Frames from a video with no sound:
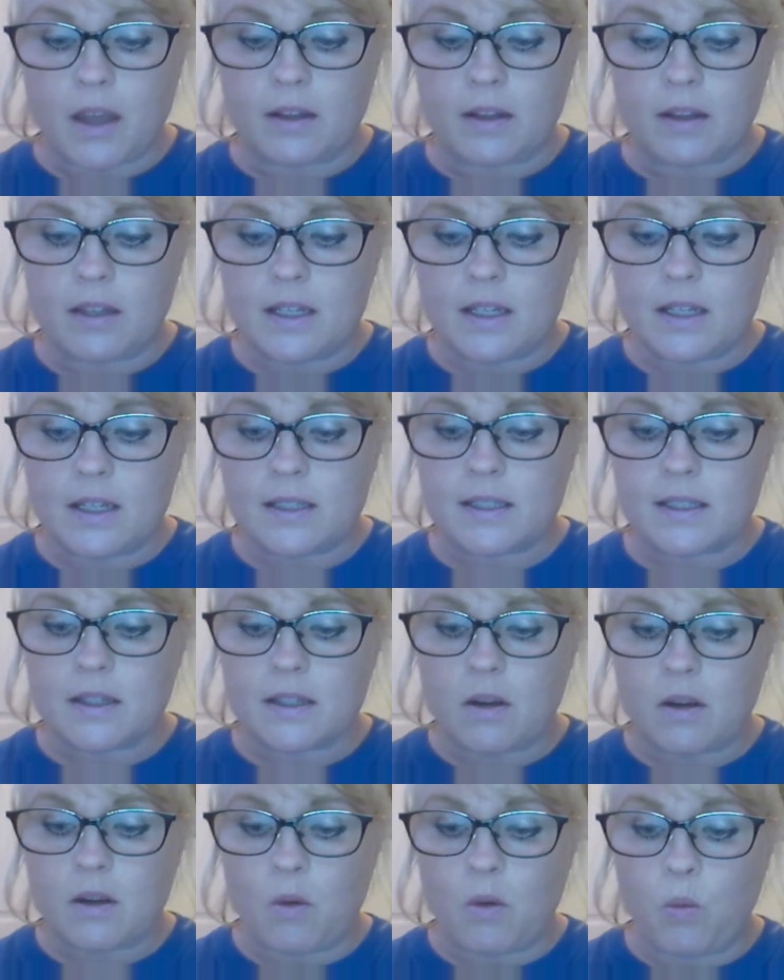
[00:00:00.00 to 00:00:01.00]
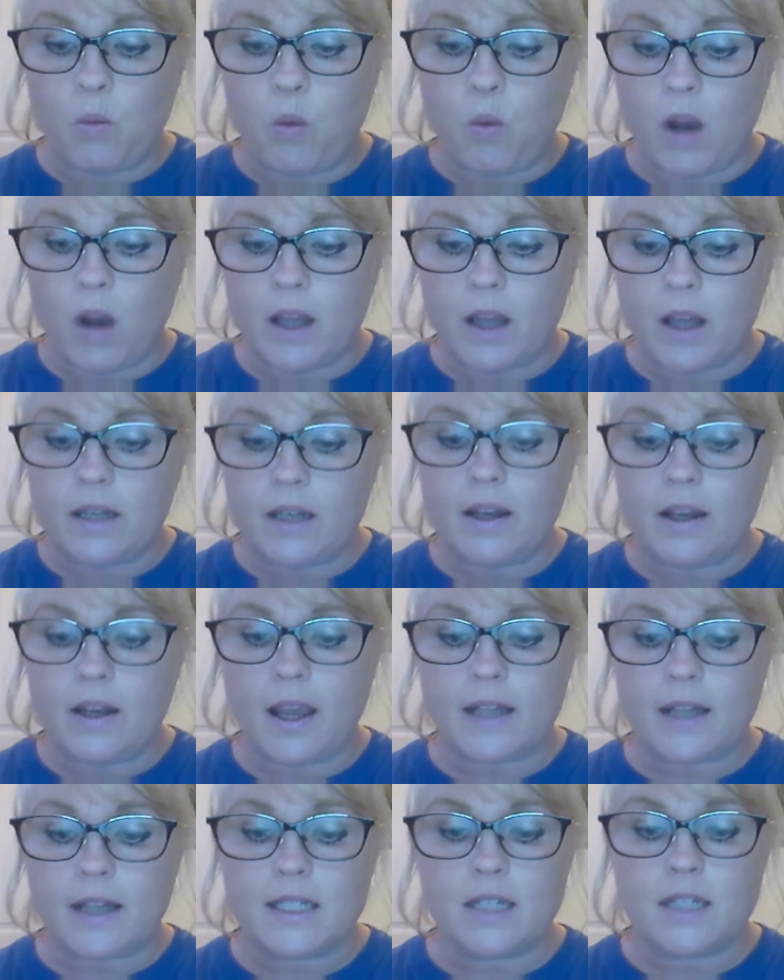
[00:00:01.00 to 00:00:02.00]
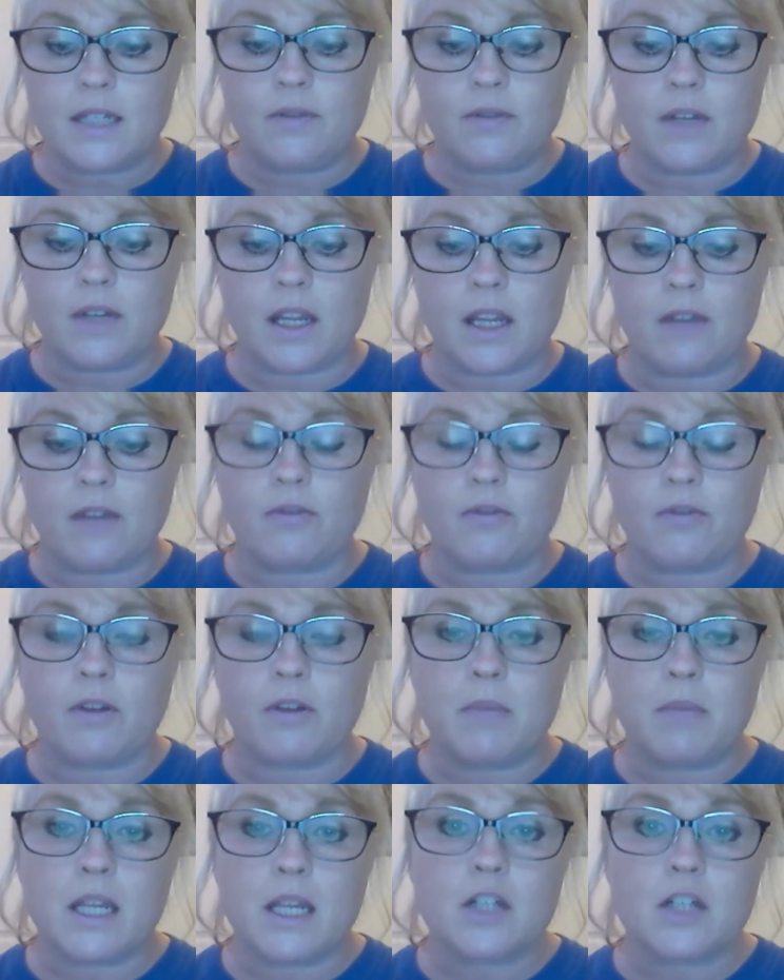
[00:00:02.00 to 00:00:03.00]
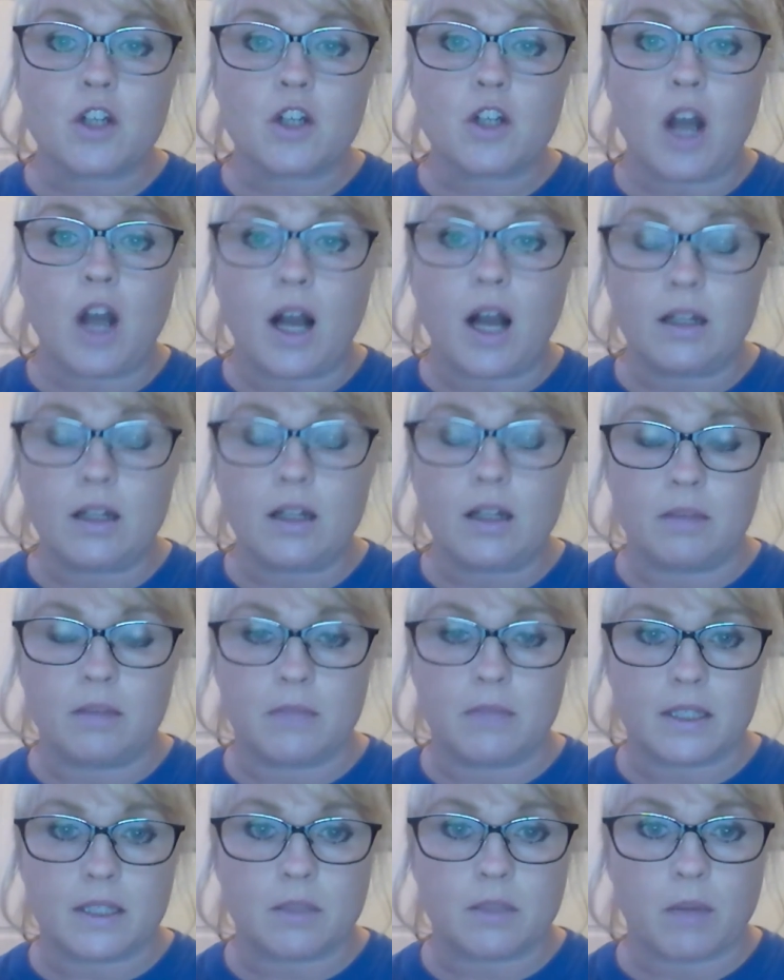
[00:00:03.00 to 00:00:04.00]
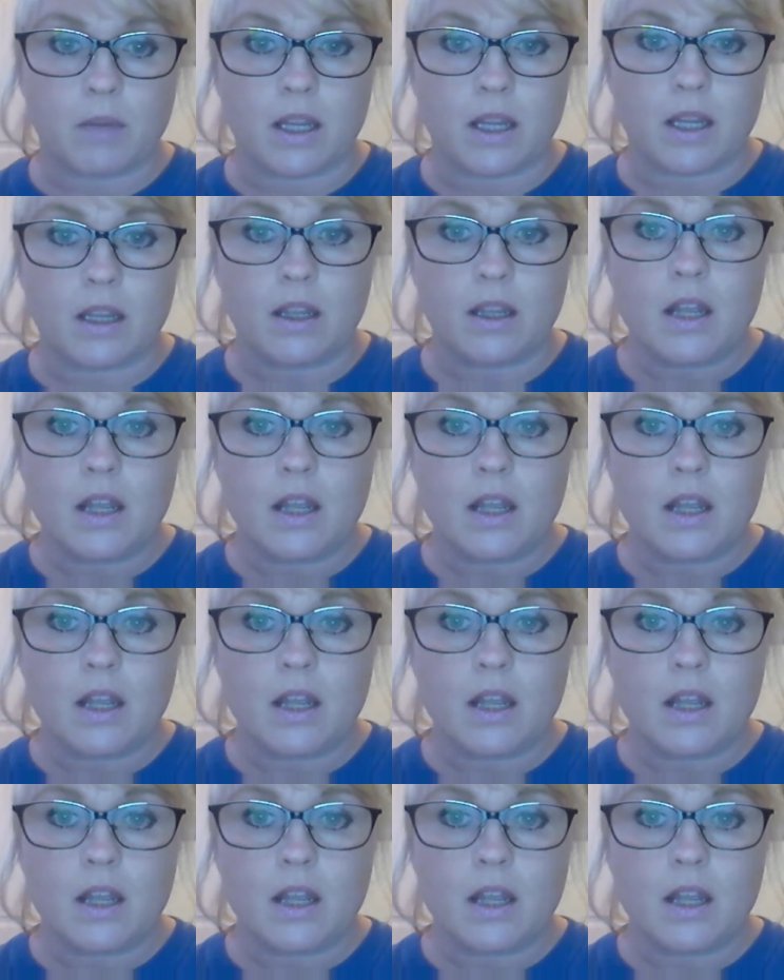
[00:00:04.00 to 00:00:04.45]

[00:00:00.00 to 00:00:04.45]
at least one activity from each column this week.